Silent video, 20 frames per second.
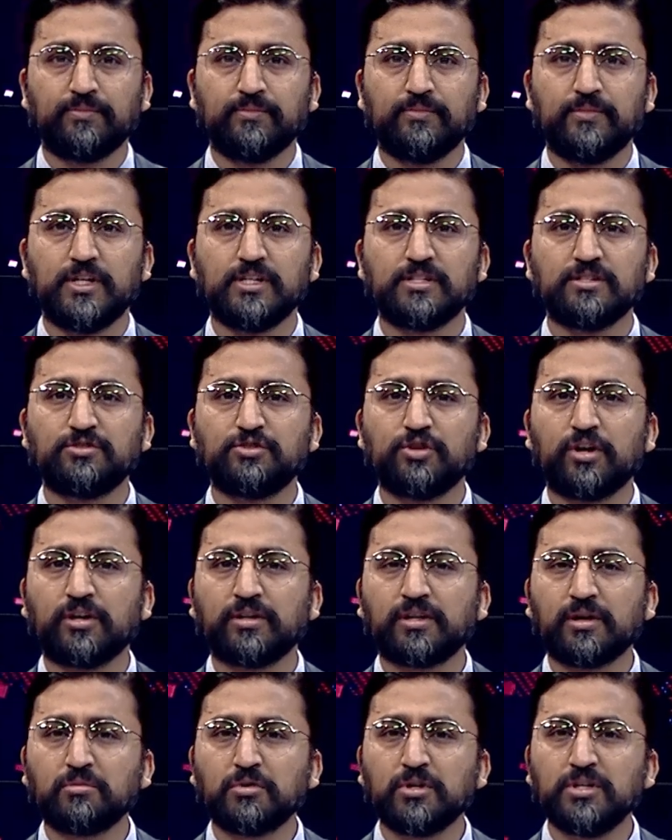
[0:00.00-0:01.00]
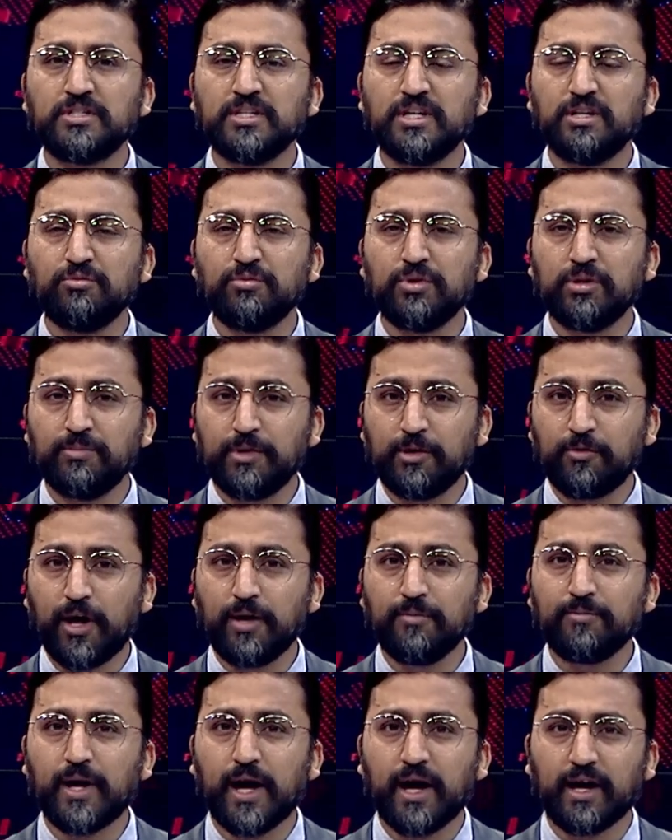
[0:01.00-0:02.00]
This is Janata Bulletin. We'll be
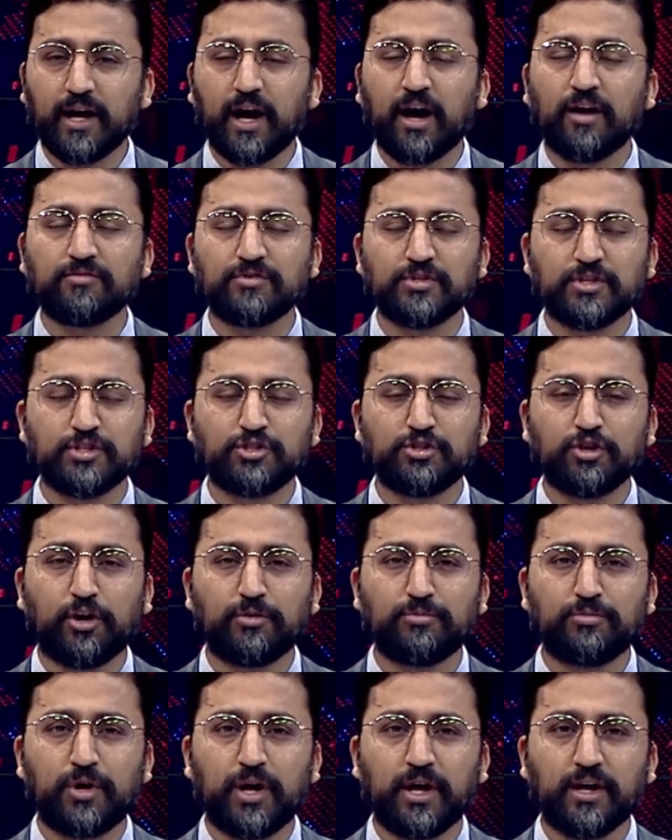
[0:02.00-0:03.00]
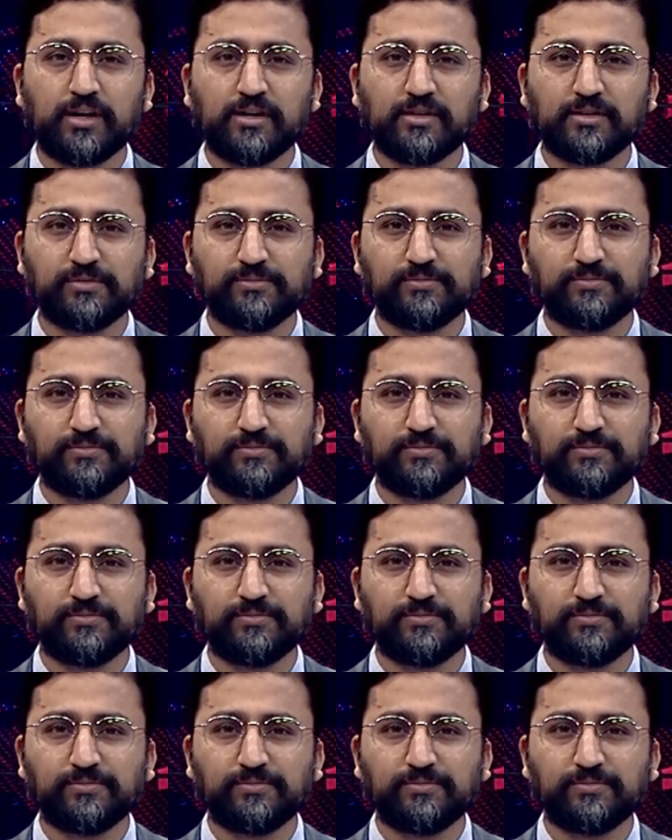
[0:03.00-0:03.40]
right back after a short break.